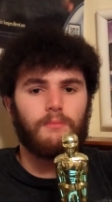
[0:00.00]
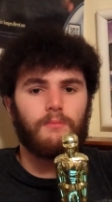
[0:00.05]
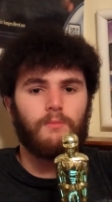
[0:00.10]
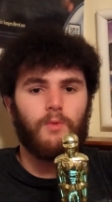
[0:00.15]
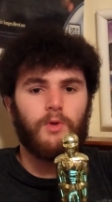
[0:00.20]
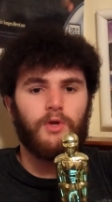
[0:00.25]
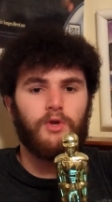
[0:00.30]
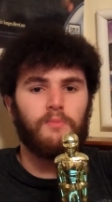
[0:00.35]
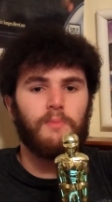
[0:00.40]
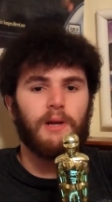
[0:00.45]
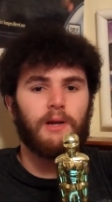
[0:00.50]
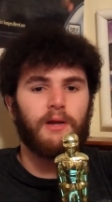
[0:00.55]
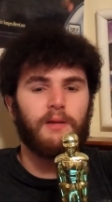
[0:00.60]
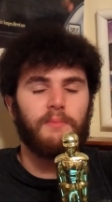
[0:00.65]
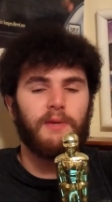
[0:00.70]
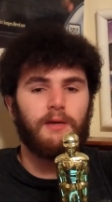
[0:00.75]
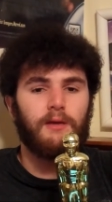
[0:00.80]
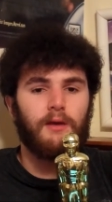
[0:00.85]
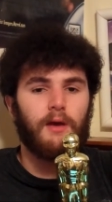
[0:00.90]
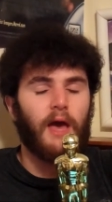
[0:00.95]
Will you marry
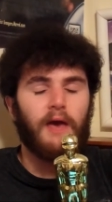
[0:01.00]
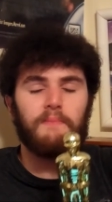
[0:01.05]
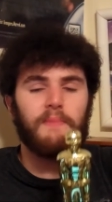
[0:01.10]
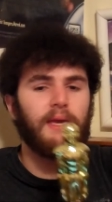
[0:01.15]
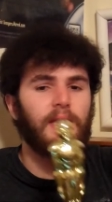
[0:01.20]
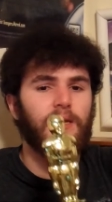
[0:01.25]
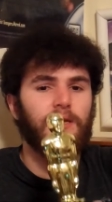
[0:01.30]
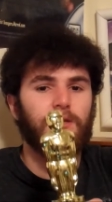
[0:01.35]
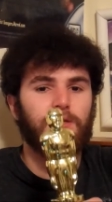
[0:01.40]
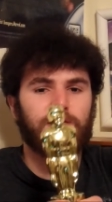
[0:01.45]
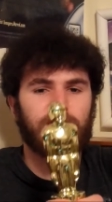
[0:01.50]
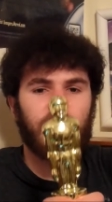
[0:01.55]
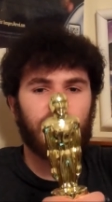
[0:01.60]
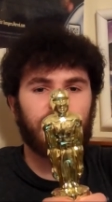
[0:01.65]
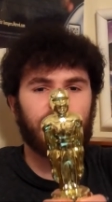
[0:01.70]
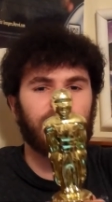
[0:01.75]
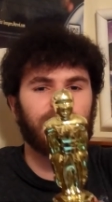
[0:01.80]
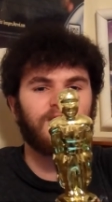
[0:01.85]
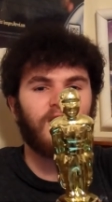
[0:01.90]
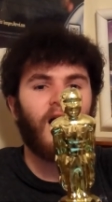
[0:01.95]
me? I mean,
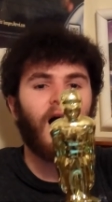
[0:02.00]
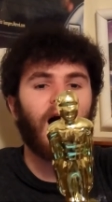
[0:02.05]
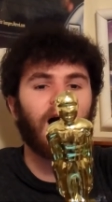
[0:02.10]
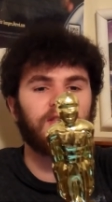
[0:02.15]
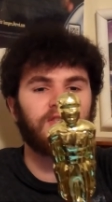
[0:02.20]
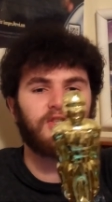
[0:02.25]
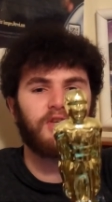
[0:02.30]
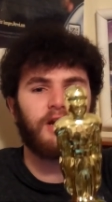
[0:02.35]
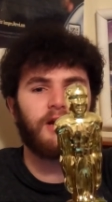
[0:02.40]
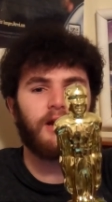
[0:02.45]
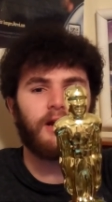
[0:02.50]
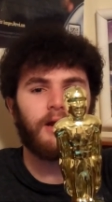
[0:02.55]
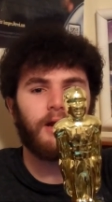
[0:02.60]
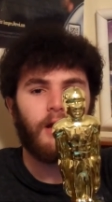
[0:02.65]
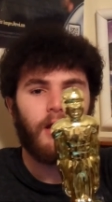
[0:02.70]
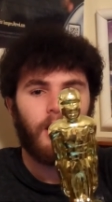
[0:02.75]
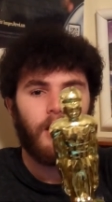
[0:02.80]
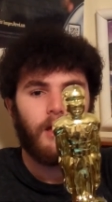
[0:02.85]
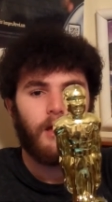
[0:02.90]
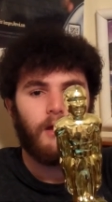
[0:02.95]
take this Oscar
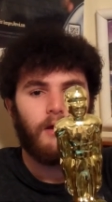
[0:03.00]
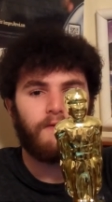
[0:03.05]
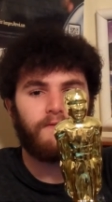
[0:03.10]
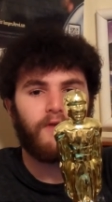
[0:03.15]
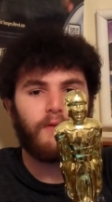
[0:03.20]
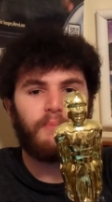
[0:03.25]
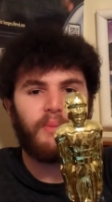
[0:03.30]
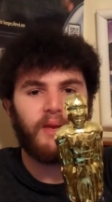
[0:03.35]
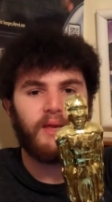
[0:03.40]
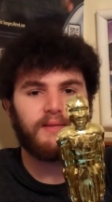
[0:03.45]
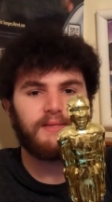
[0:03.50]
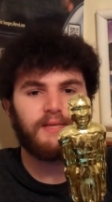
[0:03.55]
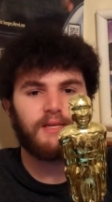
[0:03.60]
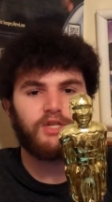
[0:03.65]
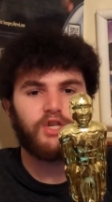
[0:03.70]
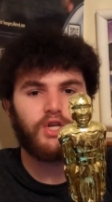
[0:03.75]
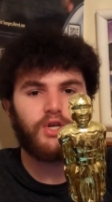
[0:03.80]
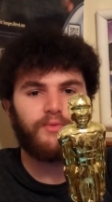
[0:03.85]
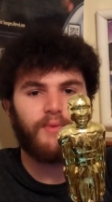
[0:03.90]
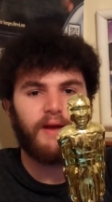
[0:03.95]
for being
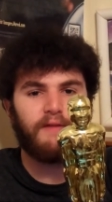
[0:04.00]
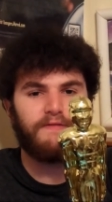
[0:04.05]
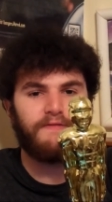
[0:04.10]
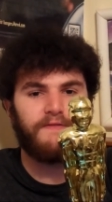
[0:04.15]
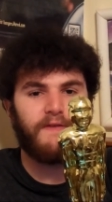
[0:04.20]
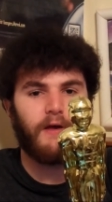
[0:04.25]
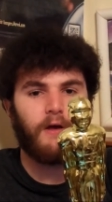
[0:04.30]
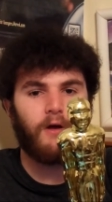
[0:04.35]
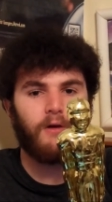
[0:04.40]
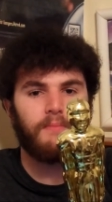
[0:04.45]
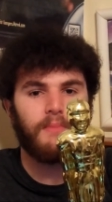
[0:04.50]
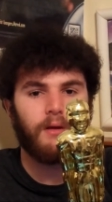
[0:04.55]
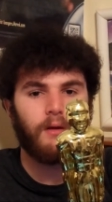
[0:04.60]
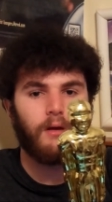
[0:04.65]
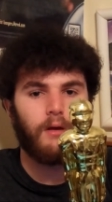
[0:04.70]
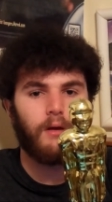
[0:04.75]
such a great film.